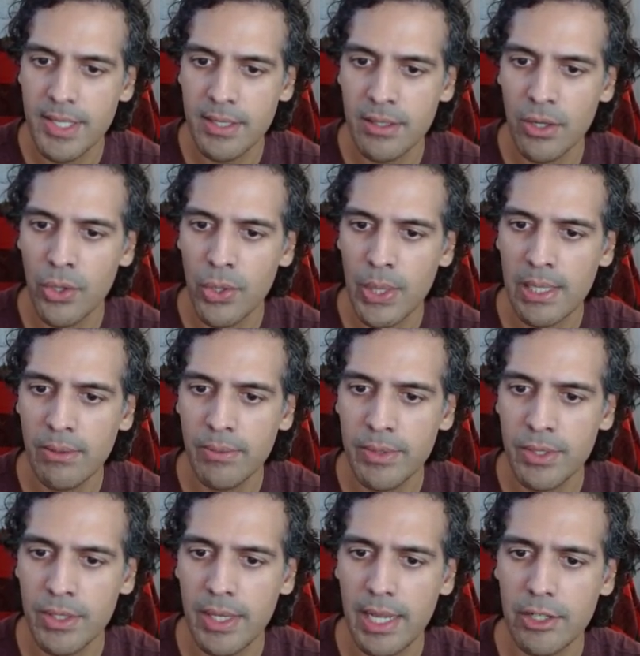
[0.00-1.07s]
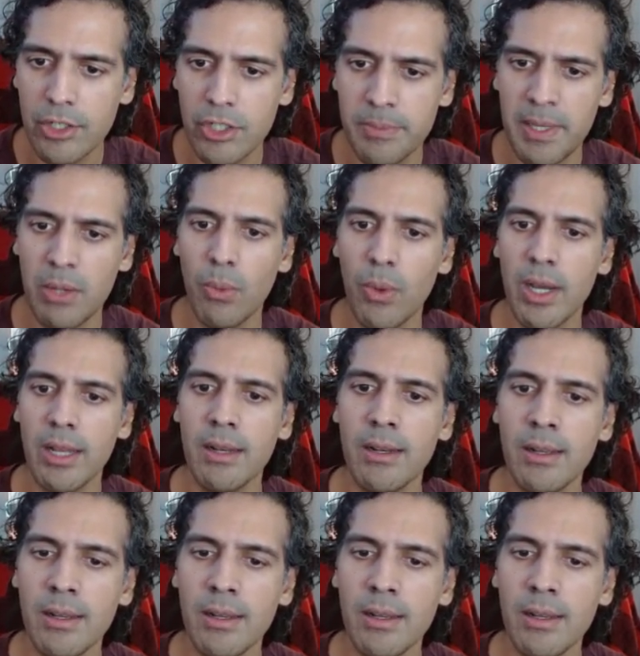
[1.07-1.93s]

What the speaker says: total, so that'd just be 1.